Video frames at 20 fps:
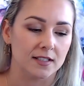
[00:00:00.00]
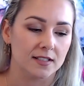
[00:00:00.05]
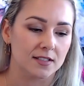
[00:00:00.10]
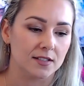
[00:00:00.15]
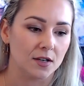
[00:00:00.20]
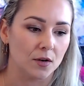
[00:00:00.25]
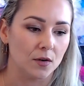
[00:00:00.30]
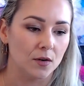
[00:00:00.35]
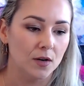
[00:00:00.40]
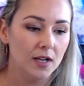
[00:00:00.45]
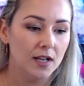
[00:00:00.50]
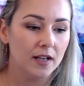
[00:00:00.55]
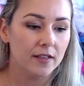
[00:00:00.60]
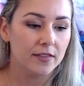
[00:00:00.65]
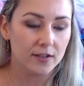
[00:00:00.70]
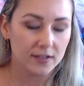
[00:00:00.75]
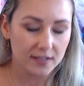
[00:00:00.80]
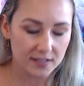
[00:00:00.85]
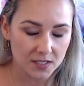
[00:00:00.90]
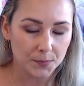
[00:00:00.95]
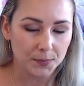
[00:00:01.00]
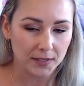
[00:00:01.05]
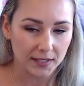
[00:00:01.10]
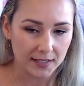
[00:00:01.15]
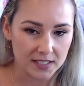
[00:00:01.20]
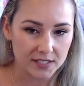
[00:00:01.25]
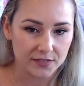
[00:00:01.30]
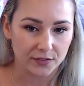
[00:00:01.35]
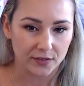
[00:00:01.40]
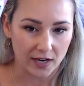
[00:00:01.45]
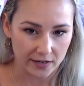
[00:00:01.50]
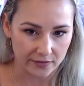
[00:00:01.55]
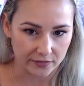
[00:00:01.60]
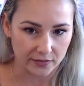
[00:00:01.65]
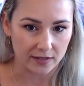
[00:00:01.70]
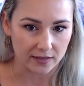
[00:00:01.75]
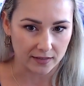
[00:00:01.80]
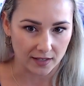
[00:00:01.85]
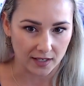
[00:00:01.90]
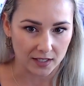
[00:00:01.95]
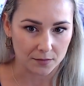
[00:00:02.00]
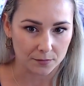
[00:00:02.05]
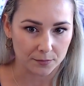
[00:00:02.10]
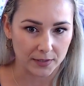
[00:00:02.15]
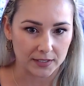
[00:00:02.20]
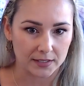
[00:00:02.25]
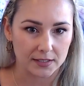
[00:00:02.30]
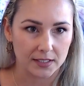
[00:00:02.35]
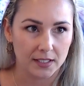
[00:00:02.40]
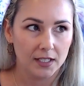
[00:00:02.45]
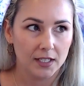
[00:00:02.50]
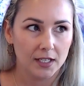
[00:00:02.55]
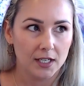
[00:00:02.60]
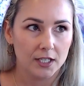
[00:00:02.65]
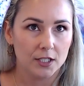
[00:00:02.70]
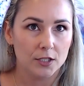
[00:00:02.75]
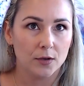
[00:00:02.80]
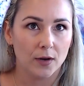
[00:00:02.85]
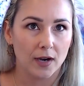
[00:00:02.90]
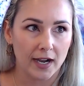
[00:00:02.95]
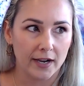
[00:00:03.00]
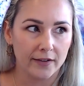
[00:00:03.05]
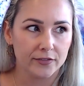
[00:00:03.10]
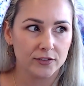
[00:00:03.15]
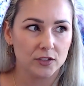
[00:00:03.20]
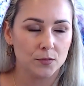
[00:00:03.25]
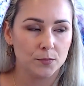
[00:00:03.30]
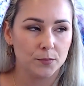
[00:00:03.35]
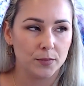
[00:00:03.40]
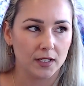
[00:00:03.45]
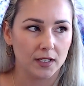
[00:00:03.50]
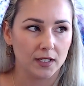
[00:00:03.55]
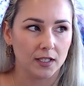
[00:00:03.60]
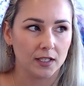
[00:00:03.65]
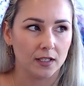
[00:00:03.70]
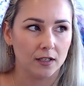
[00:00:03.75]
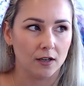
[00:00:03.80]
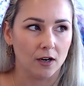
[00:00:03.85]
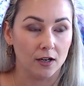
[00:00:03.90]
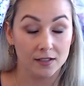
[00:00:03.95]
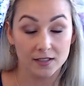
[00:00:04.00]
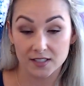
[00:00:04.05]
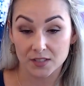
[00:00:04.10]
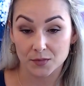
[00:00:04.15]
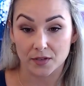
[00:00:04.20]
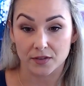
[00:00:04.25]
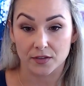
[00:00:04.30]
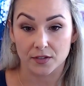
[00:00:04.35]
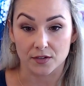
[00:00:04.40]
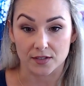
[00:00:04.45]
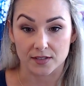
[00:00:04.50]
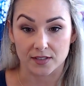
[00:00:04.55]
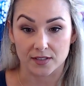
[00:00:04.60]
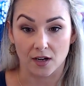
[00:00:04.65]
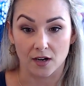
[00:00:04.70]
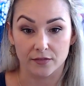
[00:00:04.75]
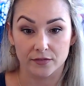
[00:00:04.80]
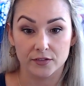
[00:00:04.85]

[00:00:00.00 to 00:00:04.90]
So there is a place for everything, but you have to be honest with yourself.